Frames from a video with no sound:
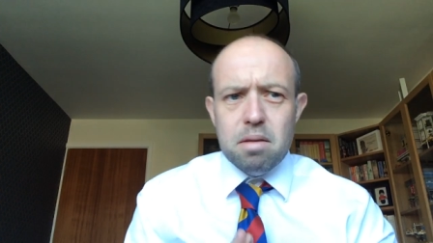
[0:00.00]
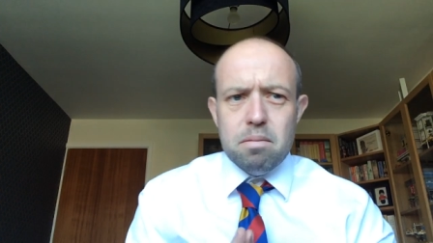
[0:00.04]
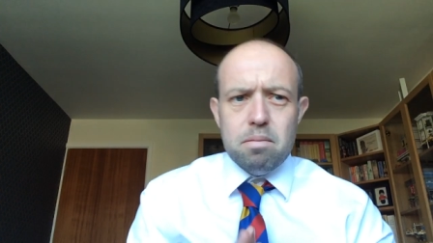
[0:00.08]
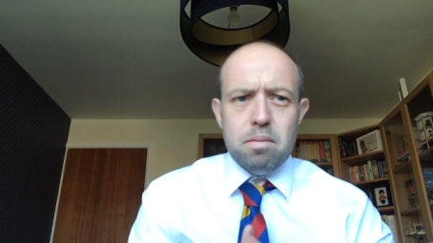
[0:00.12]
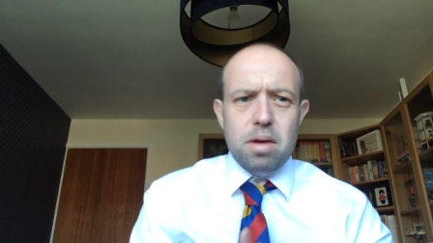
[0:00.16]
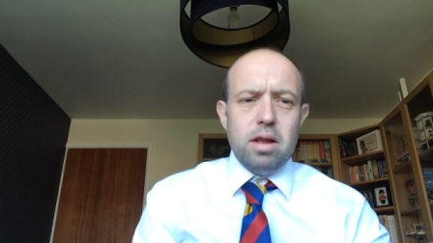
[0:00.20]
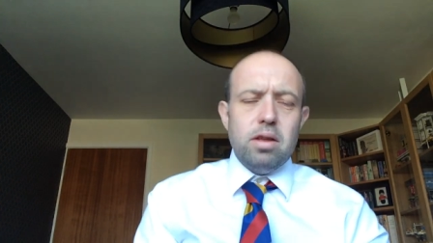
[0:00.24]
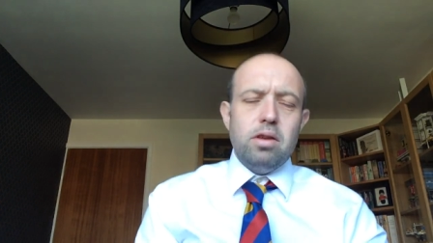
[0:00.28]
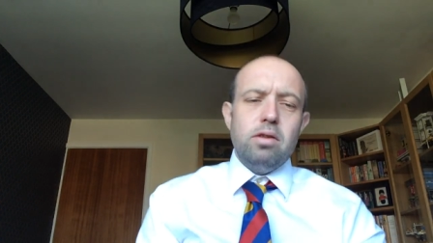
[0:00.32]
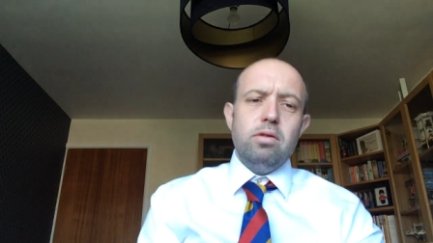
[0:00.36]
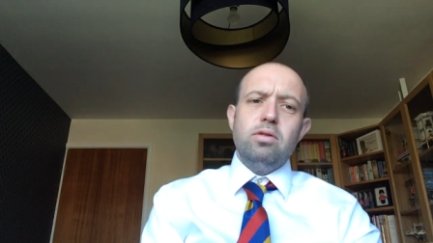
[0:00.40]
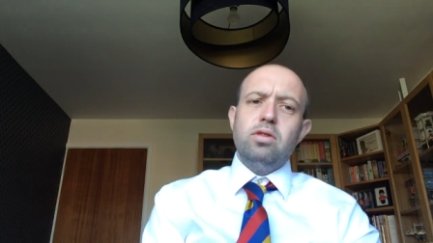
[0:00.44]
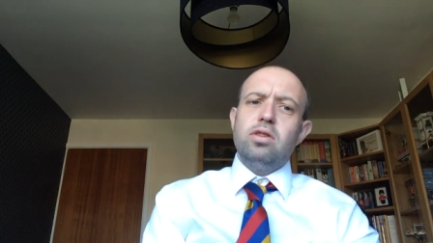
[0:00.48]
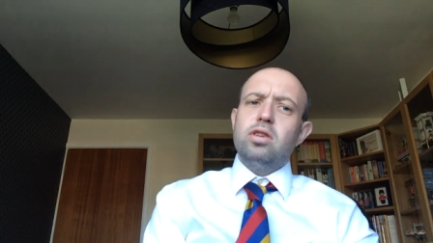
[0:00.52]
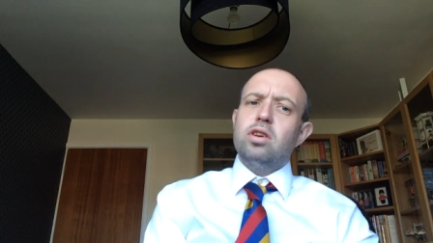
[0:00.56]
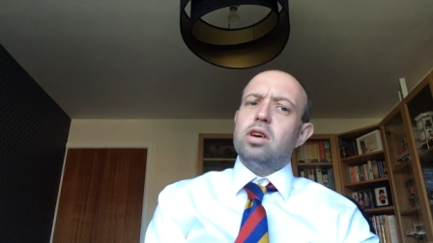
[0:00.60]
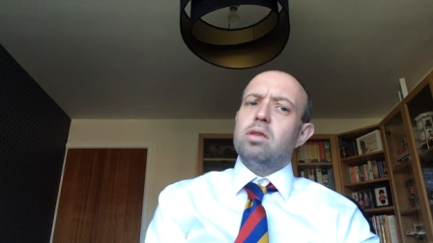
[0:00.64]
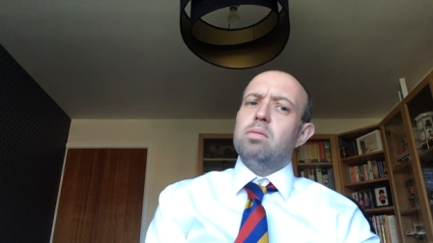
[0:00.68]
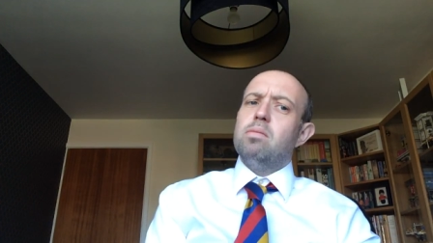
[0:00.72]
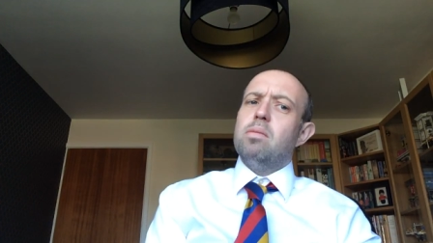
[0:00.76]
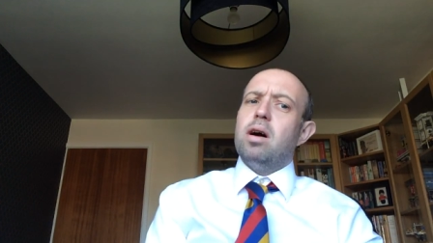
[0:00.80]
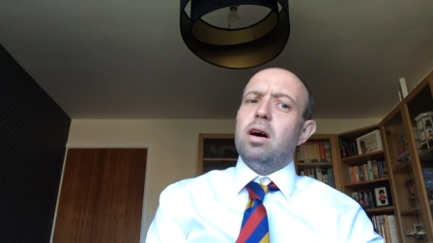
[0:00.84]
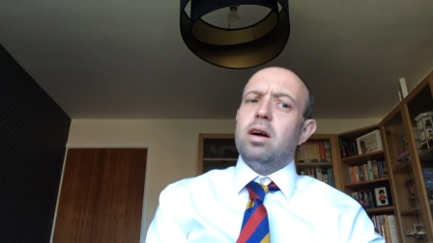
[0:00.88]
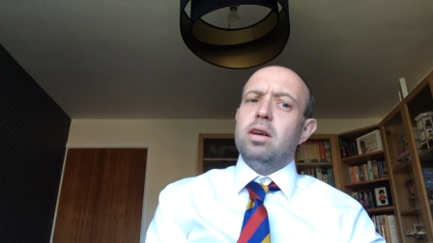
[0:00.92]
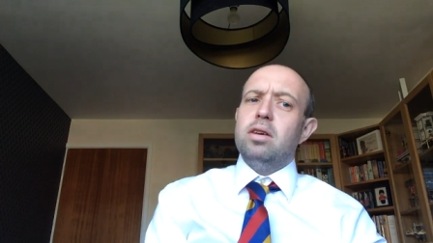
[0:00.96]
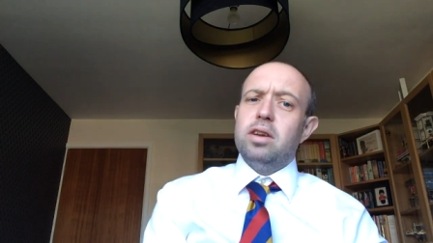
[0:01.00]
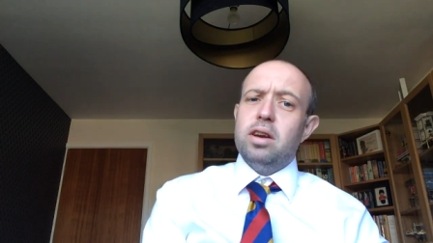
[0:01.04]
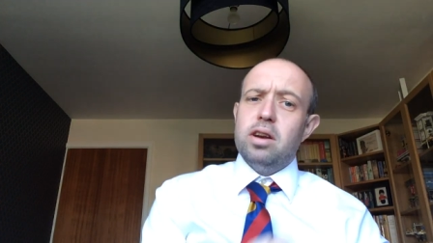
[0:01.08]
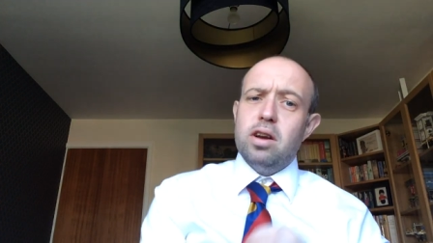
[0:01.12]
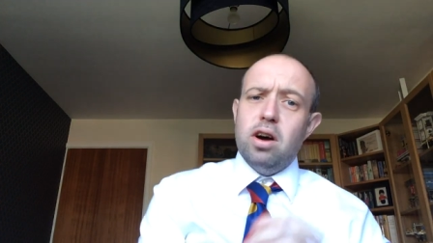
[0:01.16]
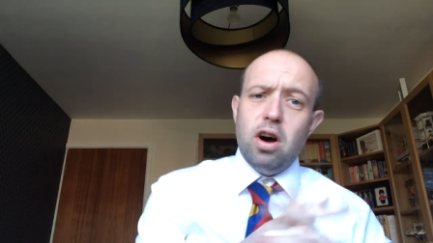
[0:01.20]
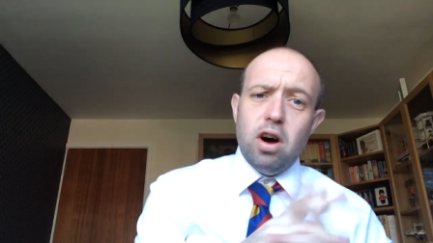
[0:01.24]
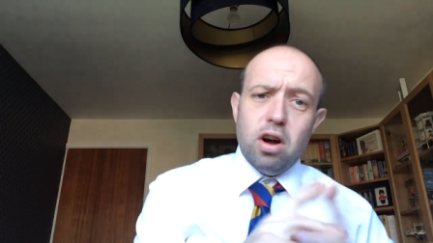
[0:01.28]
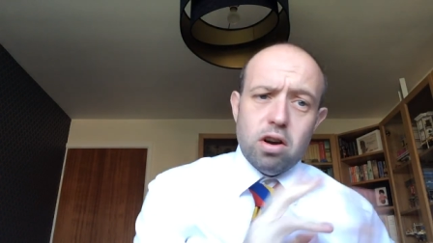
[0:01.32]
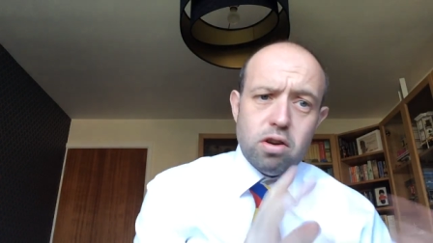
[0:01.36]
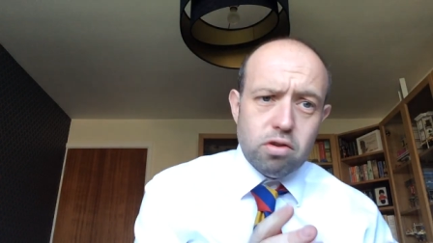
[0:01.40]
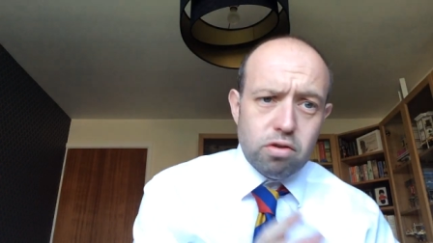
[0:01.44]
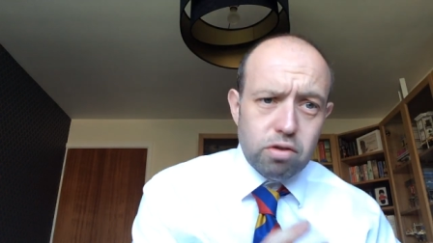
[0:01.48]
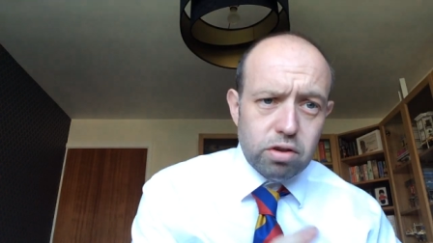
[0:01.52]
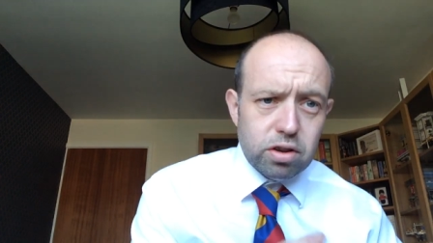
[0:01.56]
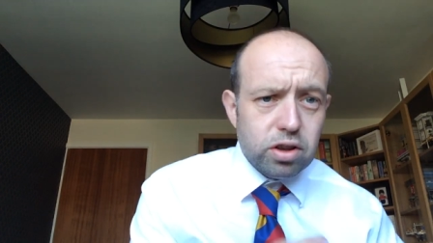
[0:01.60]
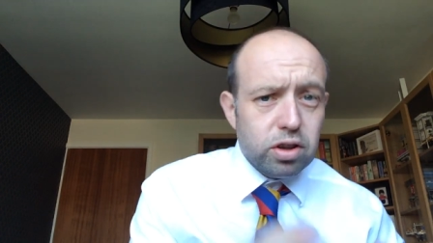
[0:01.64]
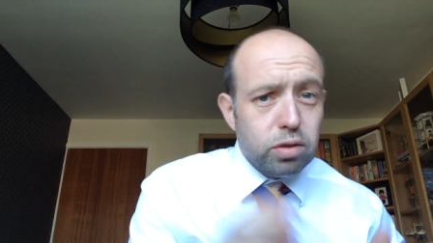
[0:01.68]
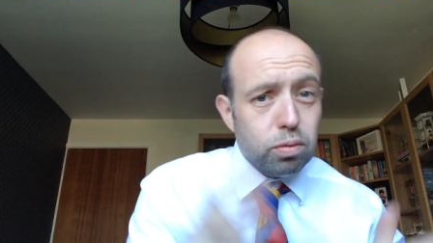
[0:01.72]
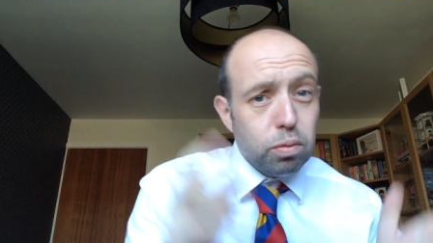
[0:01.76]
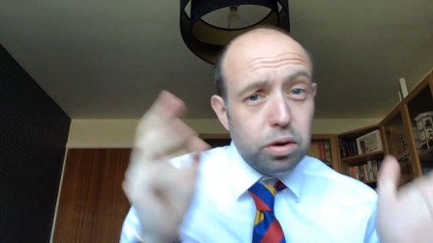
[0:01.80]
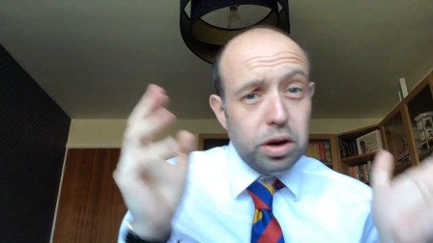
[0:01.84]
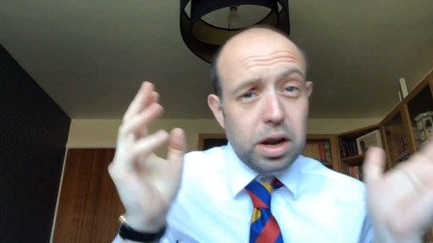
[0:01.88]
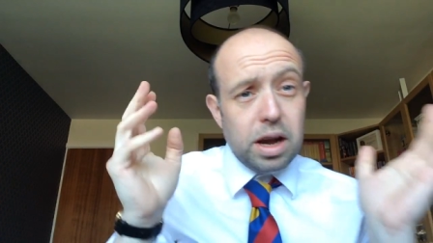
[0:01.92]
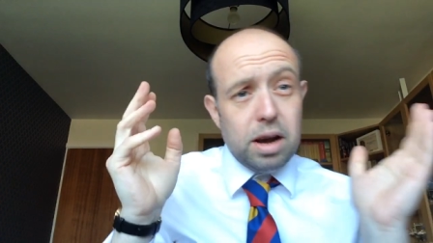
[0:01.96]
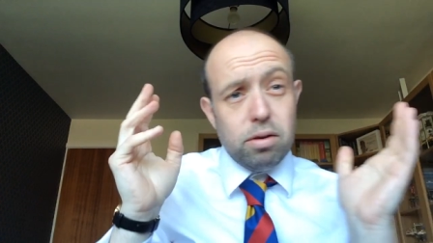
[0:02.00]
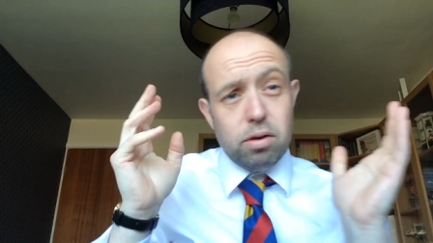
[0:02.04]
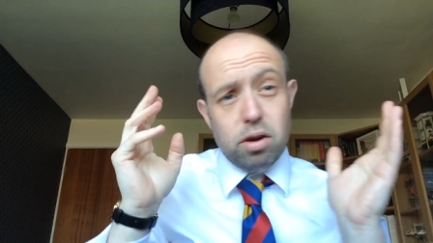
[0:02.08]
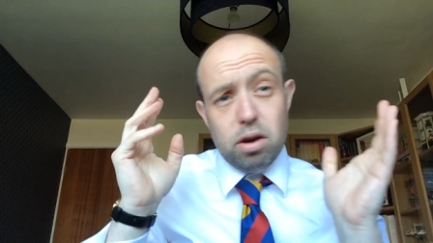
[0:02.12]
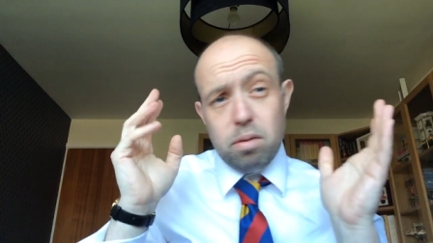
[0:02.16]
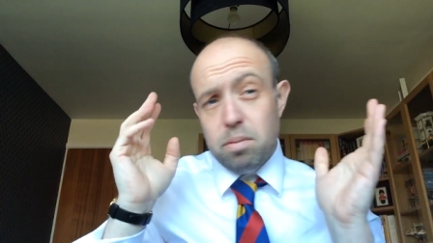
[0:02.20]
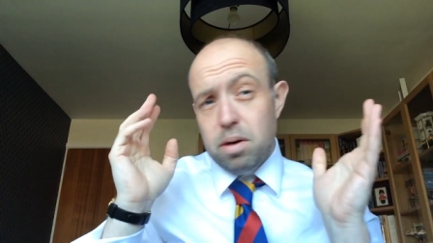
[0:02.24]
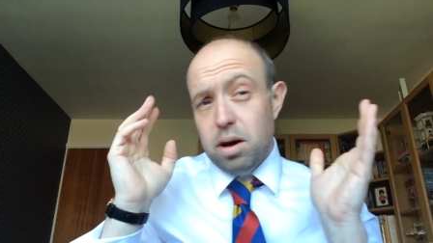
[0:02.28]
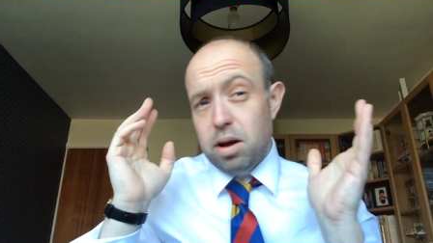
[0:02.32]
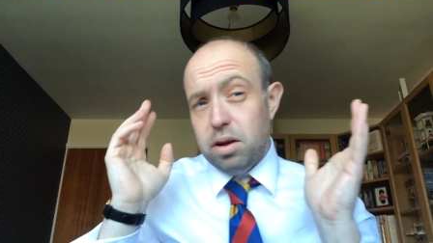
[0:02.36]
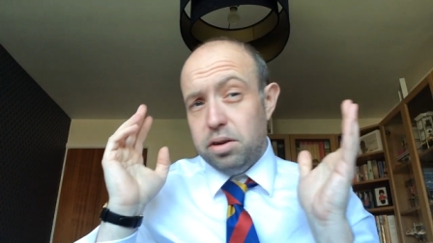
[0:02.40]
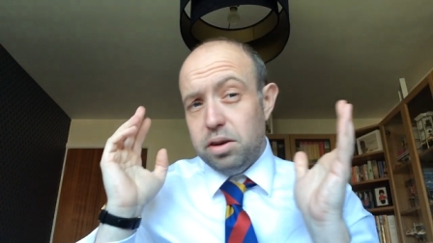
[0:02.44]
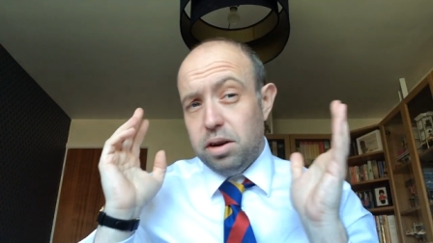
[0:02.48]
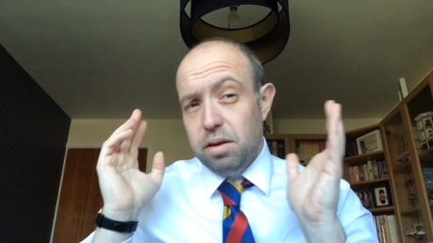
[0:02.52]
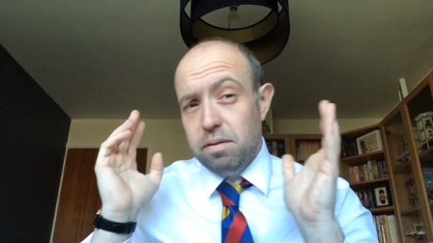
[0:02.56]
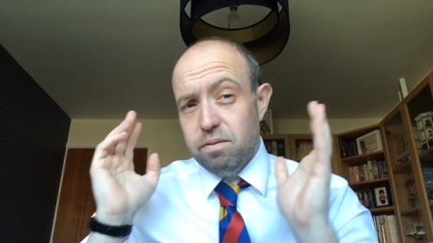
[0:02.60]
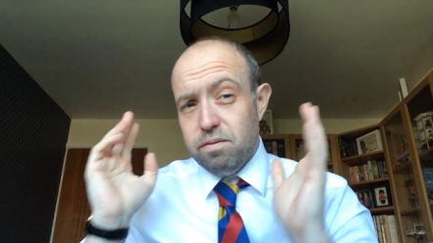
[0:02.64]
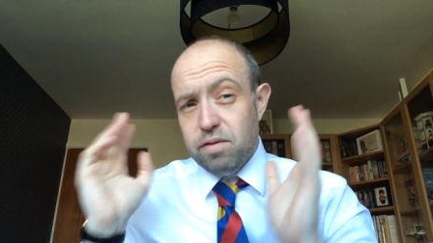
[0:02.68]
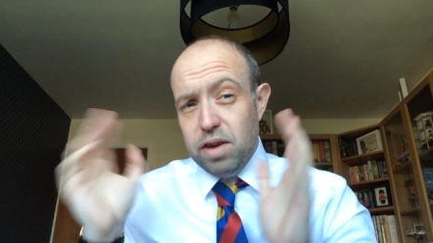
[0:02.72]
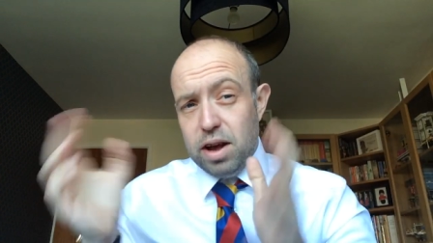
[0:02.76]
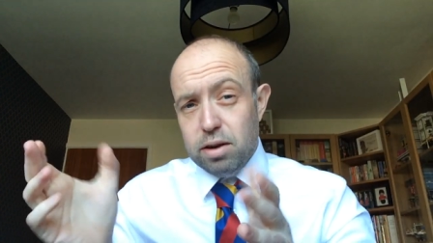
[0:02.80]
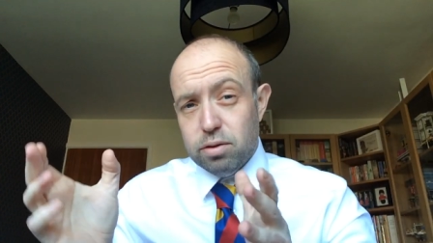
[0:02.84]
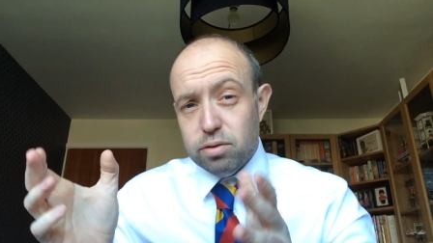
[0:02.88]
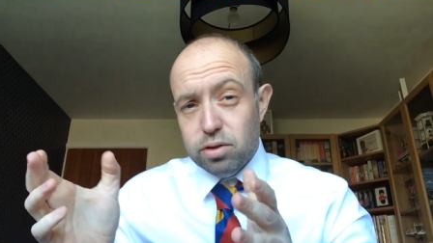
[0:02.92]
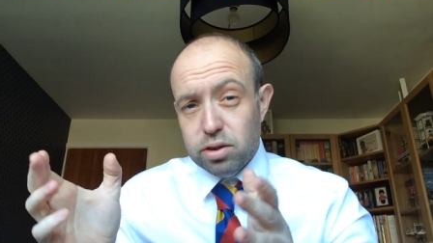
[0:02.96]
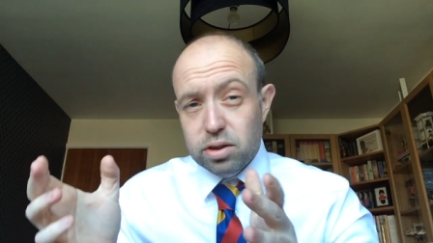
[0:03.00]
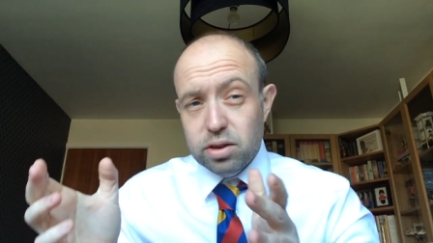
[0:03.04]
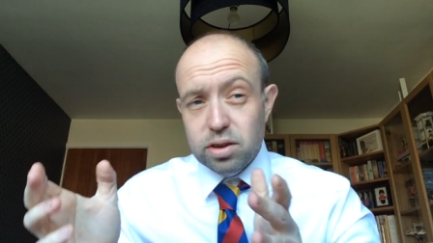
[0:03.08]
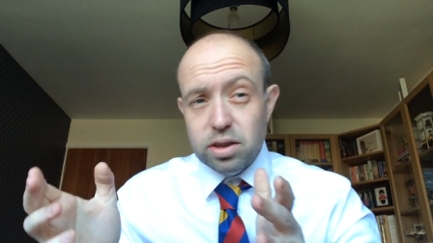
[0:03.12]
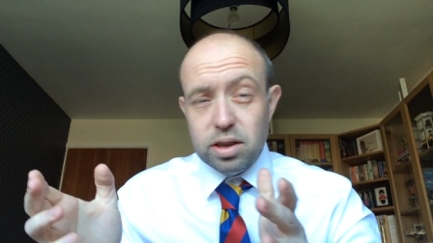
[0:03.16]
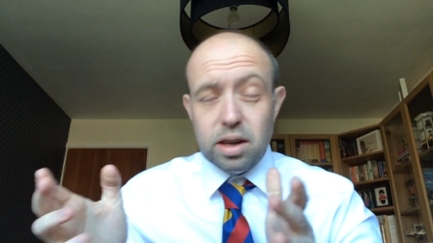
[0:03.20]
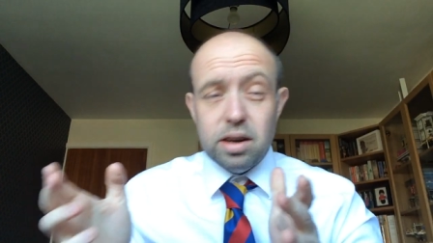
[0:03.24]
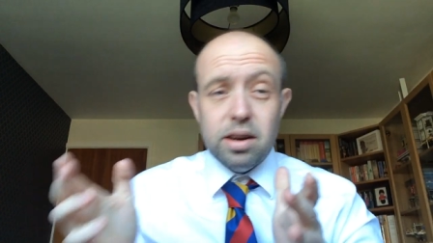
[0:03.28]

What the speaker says: Men used to command in hundreds were now commanding thousands.